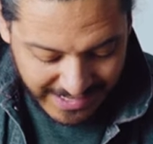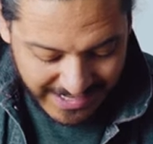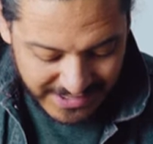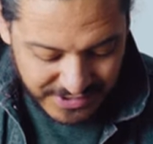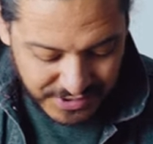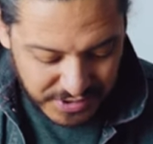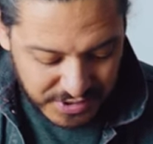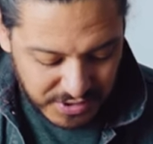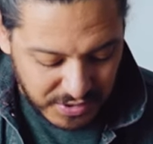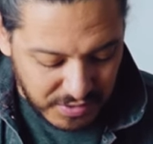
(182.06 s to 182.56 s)
I
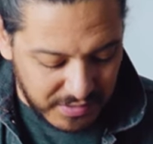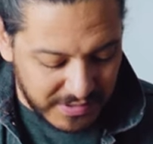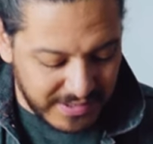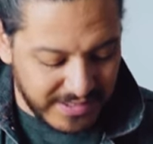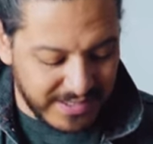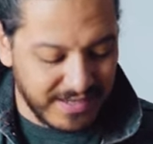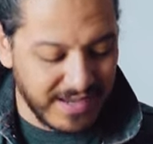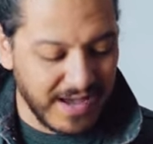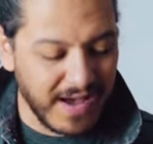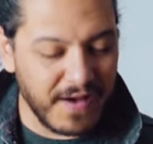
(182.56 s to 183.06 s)
just took
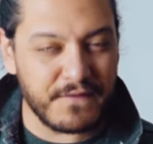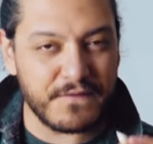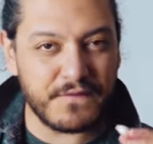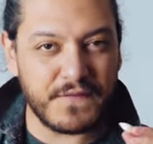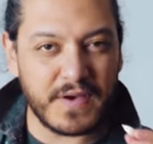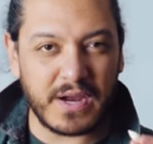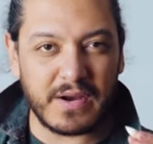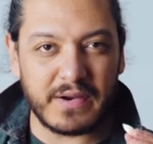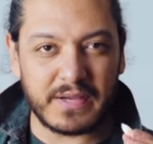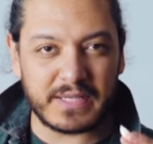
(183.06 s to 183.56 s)
a
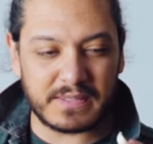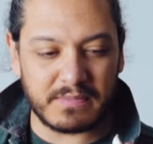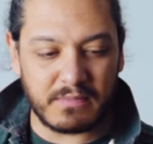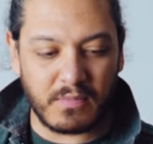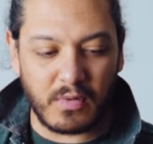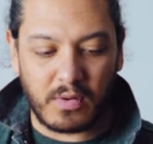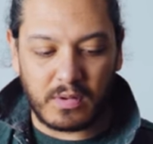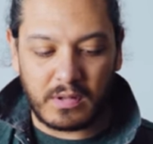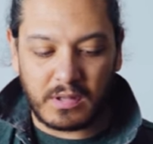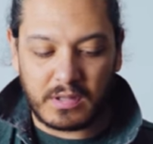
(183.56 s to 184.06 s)
very
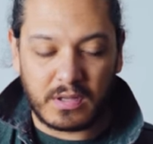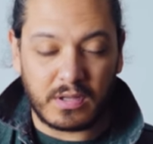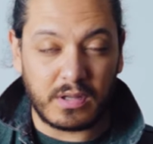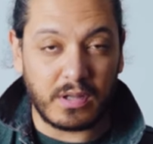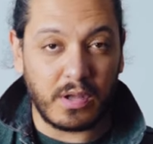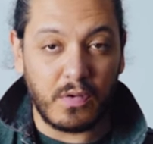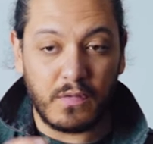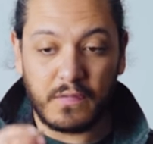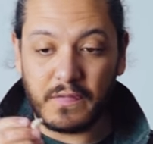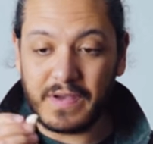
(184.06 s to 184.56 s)
small
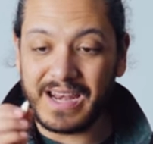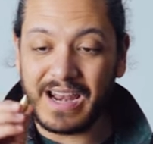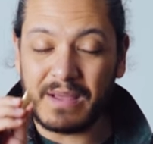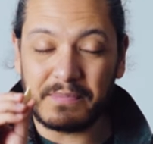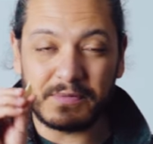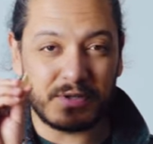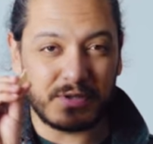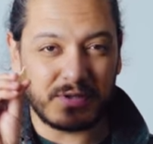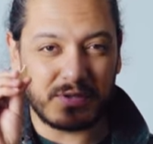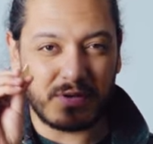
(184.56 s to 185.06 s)
clove and
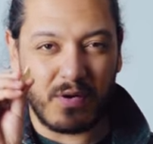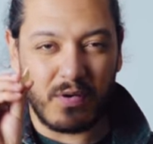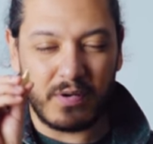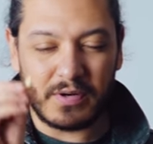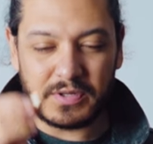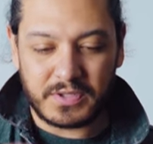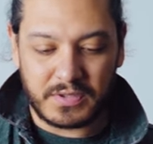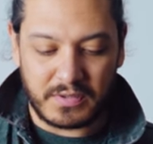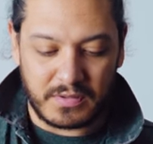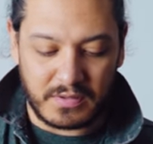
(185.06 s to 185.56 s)
I'm just
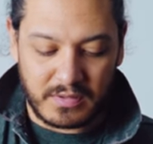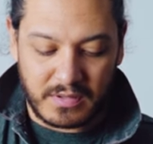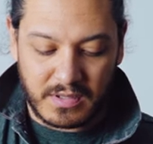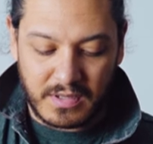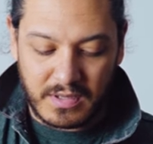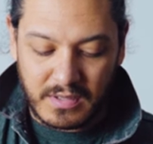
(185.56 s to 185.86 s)
going to